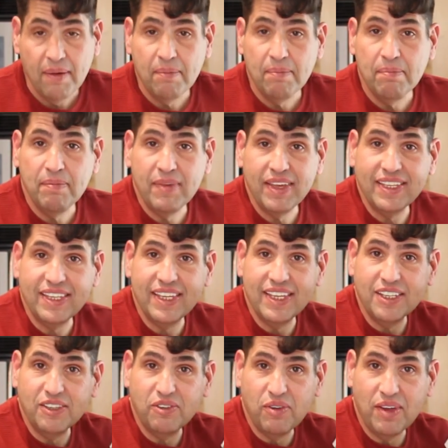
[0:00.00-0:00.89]

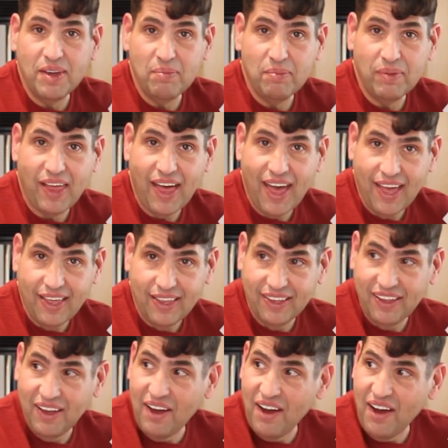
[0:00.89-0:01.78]
Mrs. Greenblatt
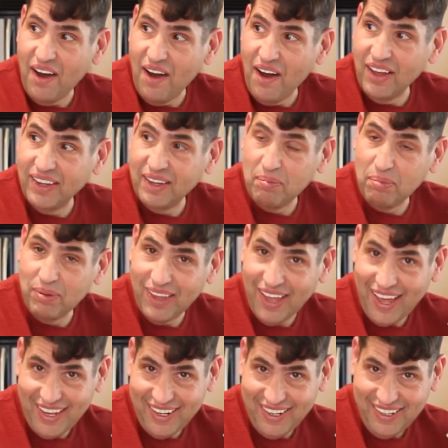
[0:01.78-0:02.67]
on a
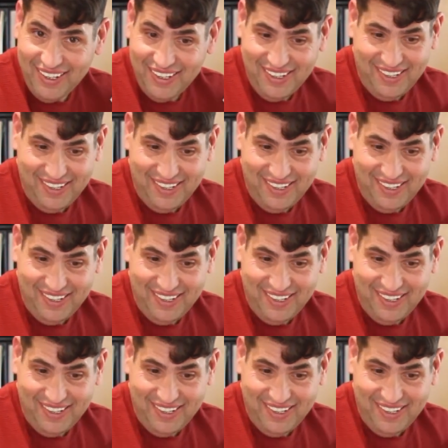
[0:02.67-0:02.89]
platter.